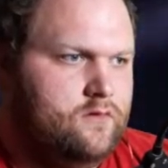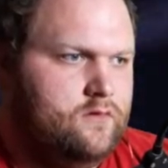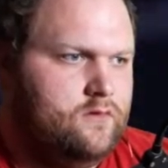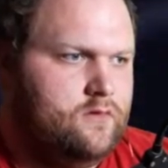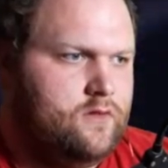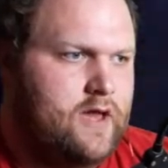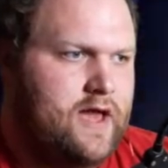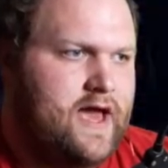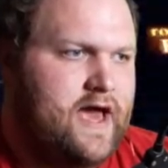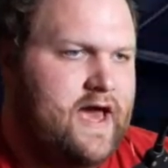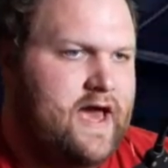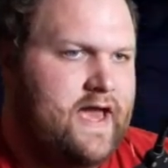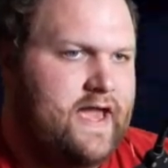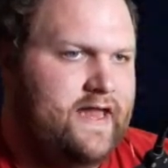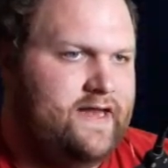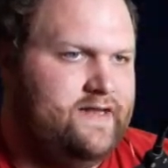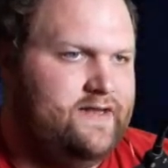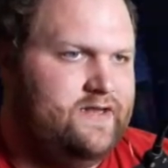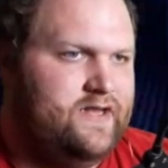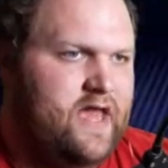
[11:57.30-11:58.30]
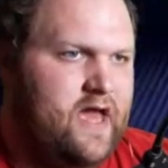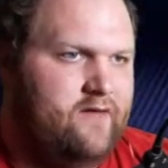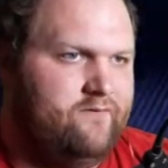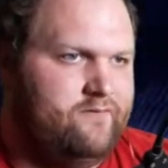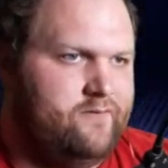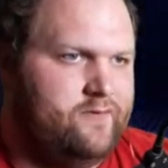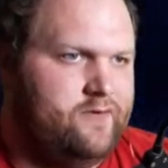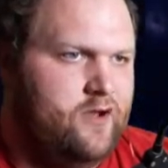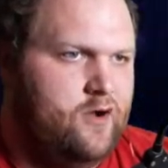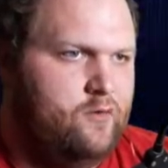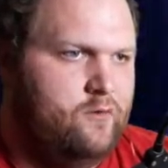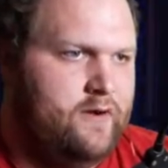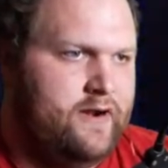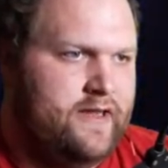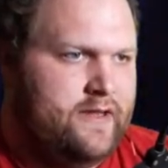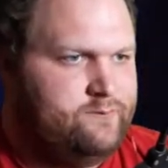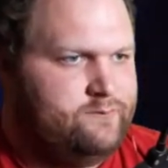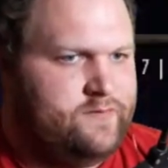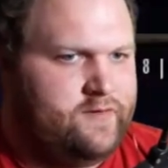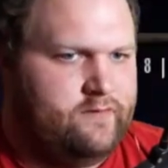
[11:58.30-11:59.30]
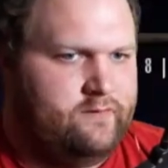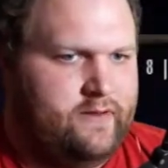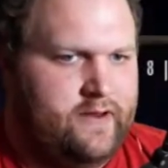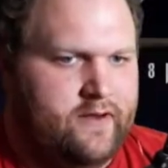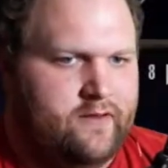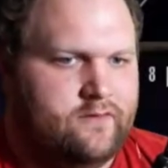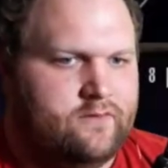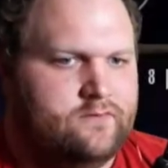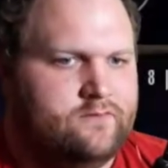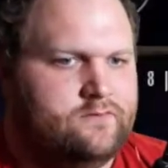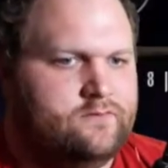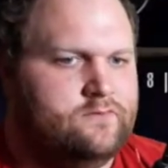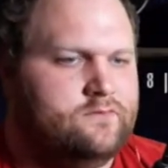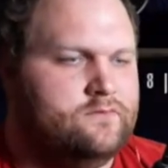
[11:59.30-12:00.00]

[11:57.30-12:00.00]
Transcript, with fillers: You'll see. I never so, know what I'm doing. What